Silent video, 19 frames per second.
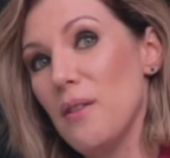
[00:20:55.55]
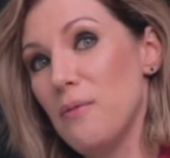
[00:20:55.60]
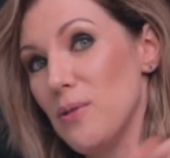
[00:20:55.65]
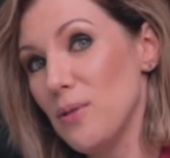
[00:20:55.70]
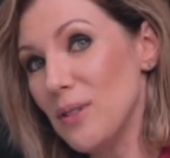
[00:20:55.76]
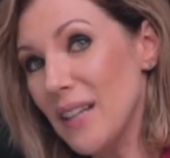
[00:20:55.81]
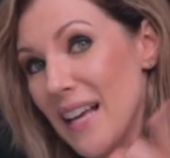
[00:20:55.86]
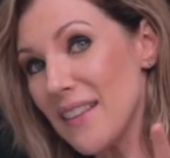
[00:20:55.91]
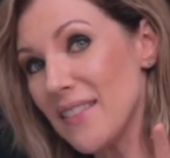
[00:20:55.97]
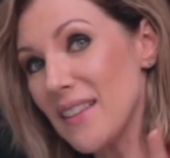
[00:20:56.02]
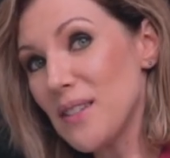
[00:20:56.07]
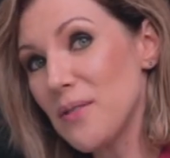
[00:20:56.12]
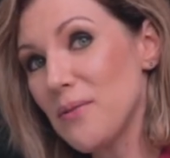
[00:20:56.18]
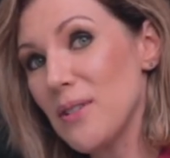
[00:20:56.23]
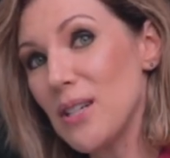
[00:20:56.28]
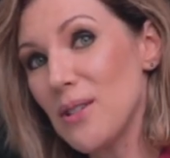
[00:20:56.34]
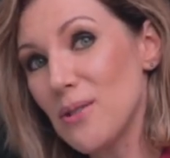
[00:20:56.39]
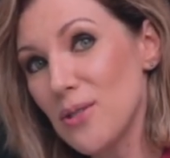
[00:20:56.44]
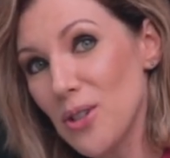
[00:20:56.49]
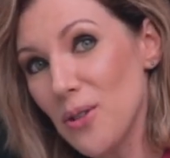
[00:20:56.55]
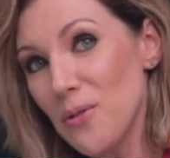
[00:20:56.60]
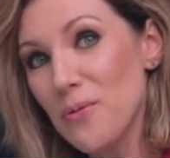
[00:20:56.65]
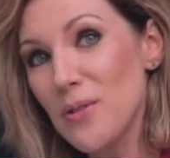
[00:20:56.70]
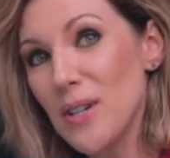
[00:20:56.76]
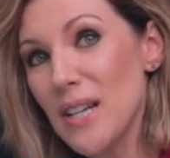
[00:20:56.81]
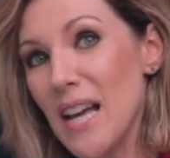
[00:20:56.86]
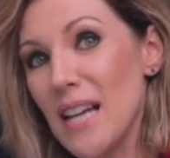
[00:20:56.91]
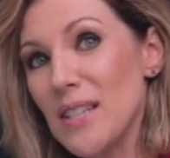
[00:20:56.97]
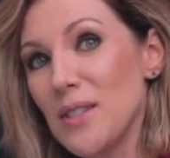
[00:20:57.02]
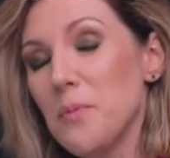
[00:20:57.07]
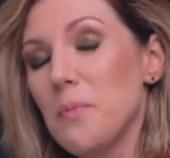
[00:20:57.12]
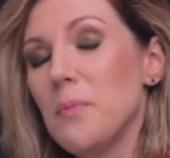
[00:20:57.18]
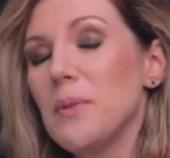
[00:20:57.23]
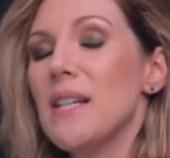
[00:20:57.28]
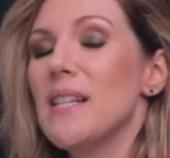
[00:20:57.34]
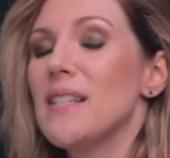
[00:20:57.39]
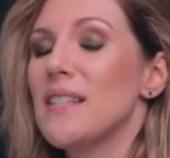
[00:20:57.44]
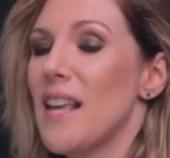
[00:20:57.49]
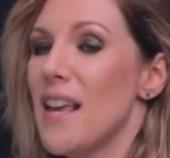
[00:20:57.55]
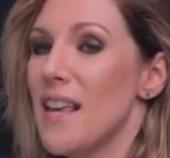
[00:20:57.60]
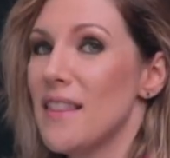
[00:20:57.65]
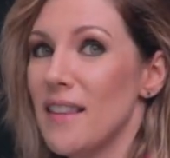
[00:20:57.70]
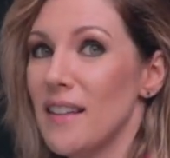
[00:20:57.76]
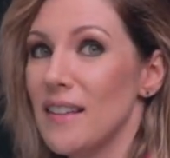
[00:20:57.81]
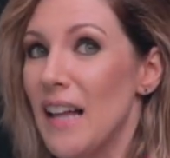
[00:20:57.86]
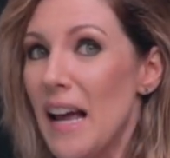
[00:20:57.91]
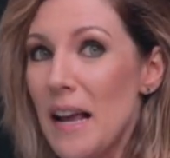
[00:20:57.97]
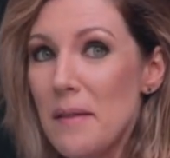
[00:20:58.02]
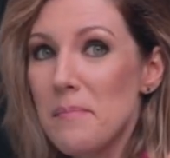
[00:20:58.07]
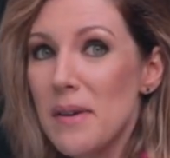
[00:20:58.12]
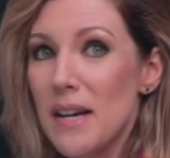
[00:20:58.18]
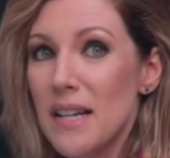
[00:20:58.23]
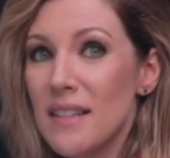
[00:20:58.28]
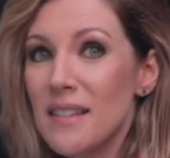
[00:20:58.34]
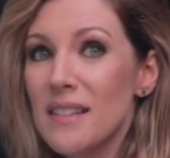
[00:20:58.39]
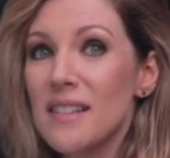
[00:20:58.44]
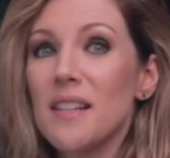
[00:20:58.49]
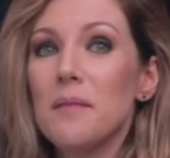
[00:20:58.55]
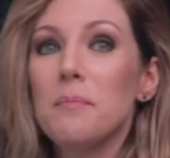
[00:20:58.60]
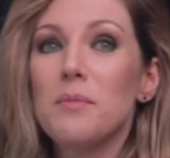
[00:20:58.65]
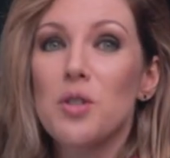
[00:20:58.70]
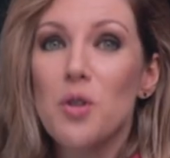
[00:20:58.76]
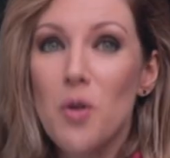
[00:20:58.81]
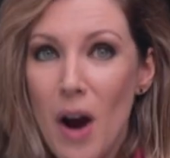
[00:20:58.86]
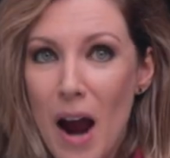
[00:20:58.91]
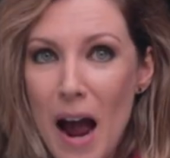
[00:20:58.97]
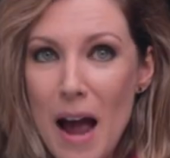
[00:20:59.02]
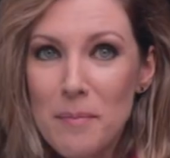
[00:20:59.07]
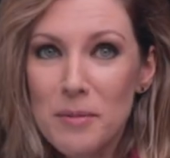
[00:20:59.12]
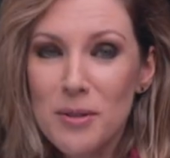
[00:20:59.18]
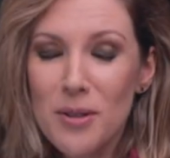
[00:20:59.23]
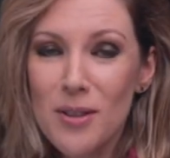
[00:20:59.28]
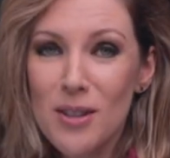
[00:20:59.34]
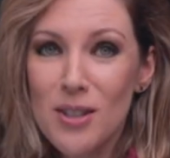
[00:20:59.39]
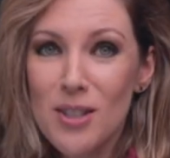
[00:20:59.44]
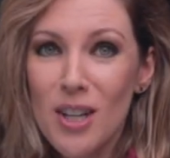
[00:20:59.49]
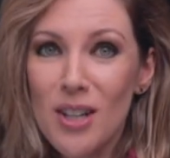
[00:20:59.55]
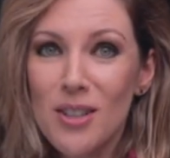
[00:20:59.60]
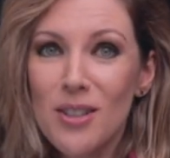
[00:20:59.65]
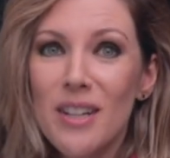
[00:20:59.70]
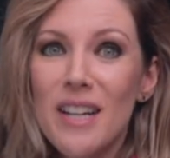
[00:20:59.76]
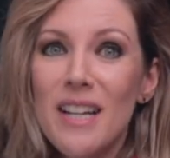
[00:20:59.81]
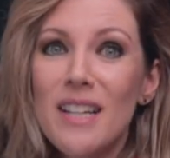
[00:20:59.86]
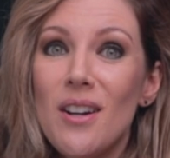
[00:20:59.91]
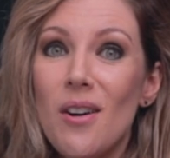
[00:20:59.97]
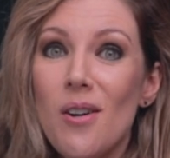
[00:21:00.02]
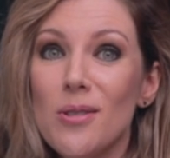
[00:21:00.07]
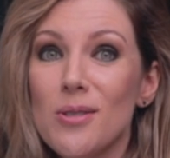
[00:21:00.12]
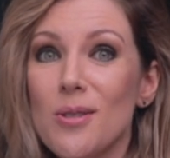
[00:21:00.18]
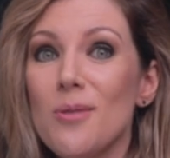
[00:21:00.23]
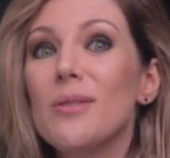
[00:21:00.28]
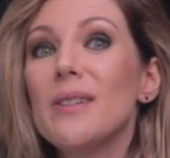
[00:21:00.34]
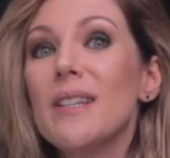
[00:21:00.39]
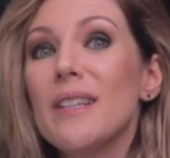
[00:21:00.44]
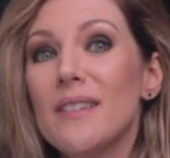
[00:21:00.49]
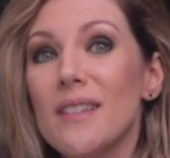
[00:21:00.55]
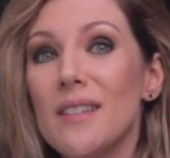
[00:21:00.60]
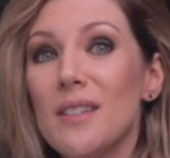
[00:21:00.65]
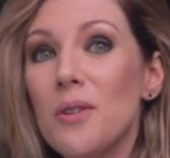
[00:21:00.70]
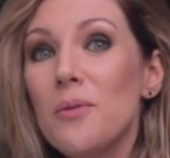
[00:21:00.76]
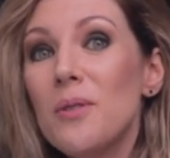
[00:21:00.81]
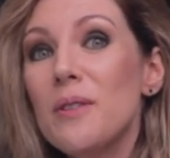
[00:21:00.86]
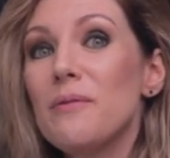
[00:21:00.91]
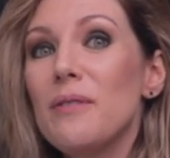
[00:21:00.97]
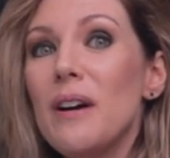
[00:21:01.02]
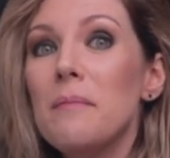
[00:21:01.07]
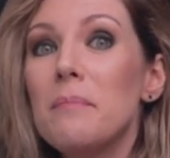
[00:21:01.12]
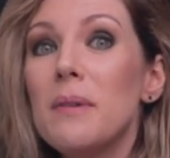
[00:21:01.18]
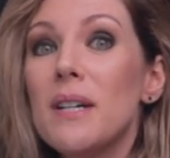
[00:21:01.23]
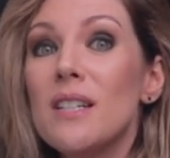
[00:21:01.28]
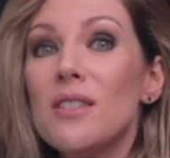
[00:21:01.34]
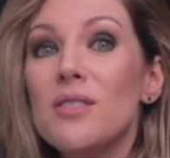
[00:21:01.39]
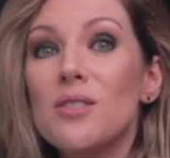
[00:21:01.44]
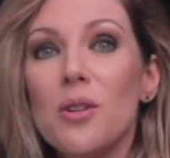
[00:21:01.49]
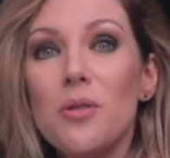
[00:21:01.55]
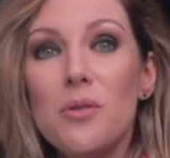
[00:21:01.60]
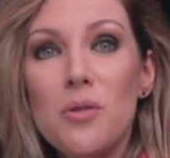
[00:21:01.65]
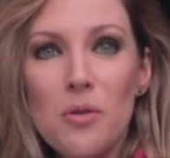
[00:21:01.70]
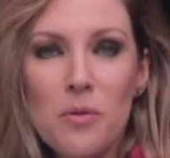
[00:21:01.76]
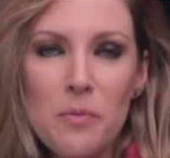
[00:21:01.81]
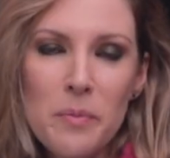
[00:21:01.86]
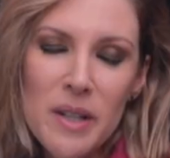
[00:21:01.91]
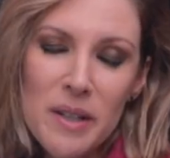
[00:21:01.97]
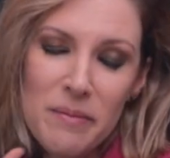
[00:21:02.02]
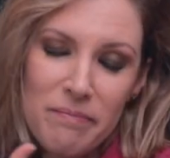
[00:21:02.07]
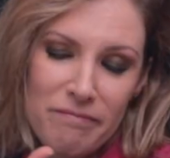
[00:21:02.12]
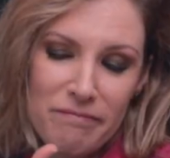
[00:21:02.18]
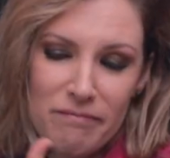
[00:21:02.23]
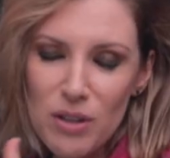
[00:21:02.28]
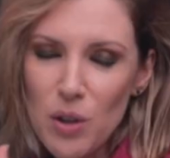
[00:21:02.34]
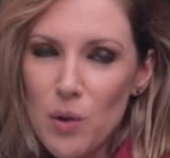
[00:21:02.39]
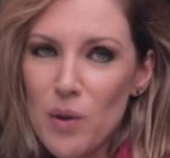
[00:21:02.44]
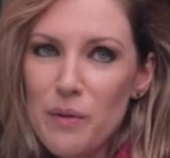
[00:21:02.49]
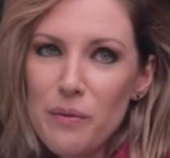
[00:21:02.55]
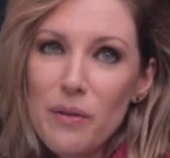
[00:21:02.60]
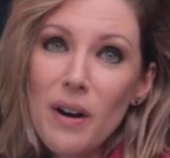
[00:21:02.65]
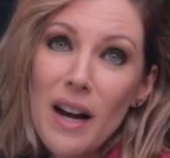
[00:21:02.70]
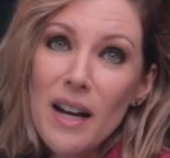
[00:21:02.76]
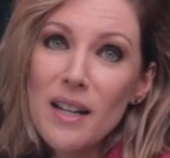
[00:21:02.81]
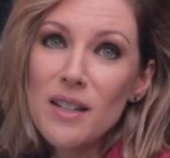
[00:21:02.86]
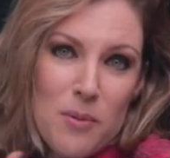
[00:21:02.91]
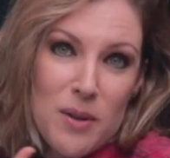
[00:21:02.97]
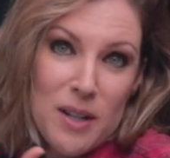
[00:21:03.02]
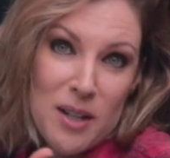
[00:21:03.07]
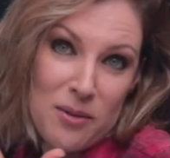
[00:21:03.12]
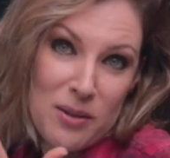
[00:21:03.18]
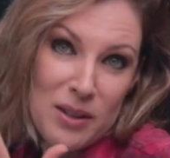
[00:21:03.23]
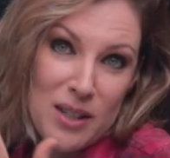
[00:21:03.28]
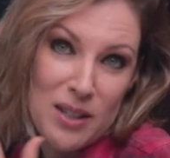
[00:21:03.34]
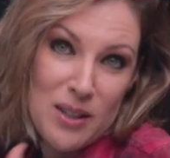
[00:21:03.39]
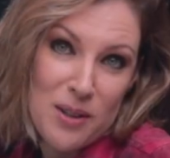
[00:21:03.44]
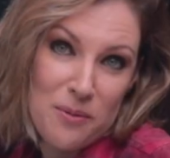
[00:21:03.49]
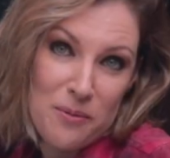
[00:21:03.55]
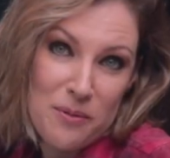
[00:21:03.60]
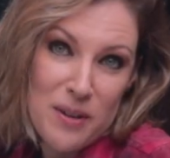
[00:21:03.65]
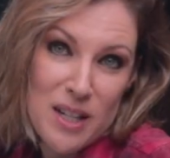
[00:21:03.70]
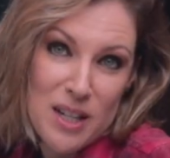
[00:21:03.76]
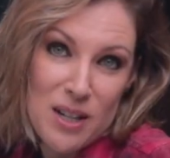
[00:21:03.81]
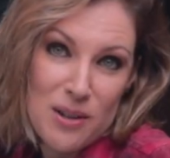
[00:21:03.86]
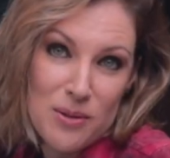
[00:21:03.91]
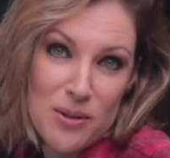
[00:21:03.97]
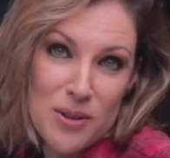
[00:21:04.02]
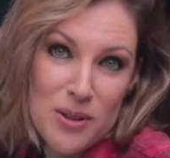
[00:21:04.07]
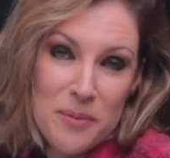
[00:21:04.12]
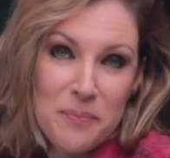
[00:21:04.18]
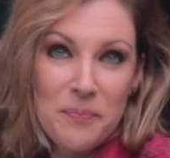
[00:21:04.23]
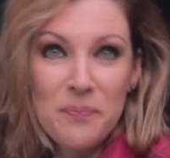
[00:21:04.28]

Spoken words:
If you like this video, don't forget to please hit the like button, subscribe to this channel, and also click the notify button so you'll be notified when I release new videos.